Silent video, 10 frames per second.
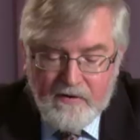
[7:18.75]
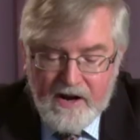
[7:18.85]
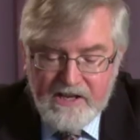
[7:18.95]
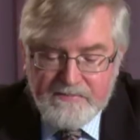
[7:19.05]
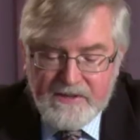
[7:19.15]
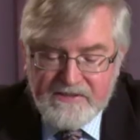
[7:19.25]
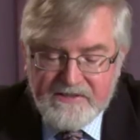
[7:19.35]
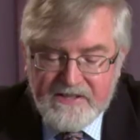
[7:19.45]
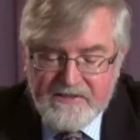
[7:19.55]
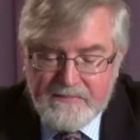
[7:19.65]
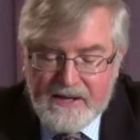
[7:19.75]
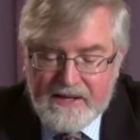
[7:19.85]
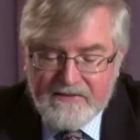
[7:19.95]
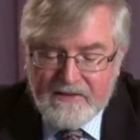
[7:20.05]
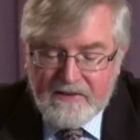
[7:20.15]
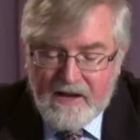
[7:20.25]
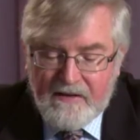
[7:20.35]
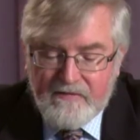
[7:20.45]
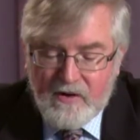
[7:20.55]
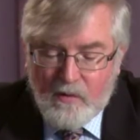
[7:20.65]
For husbands, this means
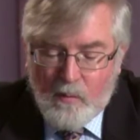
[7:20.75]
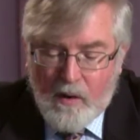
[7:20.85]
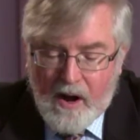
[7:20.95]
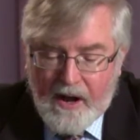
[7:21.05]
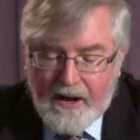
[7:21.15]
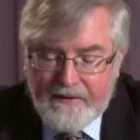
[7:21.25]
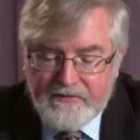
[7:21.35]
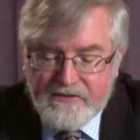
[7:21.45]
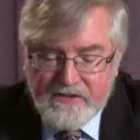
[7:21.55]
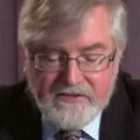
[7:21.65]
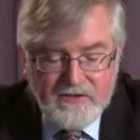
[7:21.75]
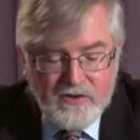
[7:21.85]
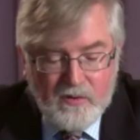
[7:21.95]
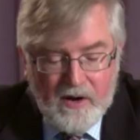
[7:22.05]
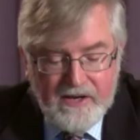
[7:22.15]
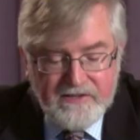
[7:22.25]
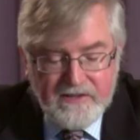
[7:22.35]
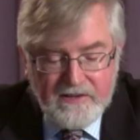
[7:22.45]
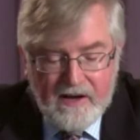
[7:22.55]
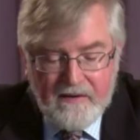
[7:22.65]
love your wives, just as
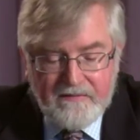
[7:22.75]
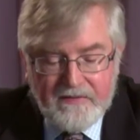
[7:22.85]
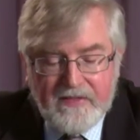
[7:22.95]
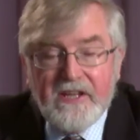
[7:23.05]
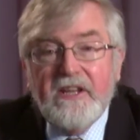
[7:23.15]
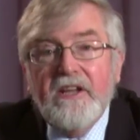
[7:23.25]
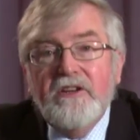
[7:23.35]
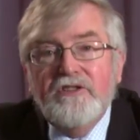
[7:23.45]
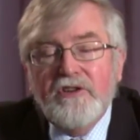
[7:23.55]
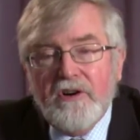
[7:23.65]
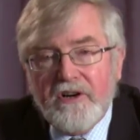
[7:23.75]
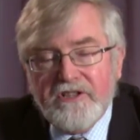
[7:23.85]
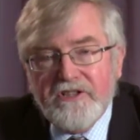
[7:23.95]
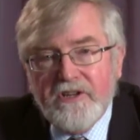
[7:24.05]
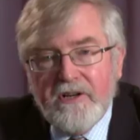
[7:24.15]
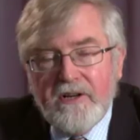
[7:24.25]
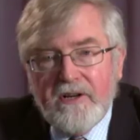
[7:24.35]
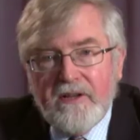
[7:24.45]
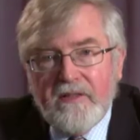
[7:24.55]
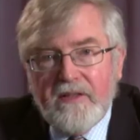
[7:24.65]
Christ loved the church,
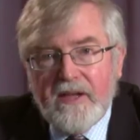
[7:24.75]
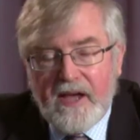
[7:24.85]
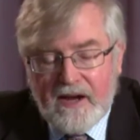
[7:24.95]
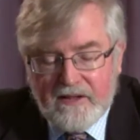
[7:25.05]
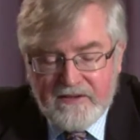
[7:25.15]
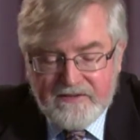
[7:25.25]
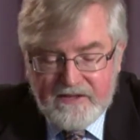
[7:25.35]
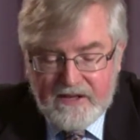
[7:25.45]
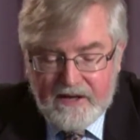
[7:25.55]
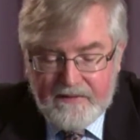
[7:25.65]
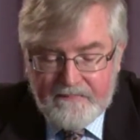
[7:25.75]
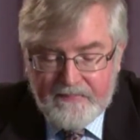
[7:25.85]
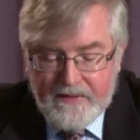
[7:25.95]
the ecclesia.